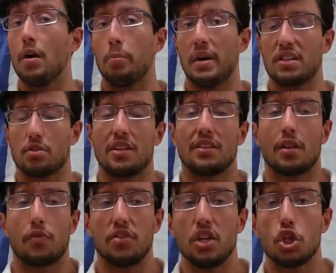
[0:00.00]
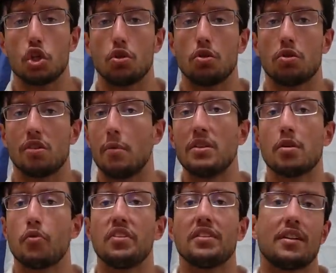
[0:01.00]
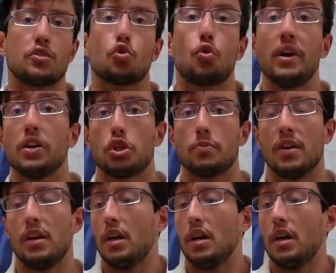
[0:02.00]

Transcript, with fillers: based on that definition, tell me something that is cringe.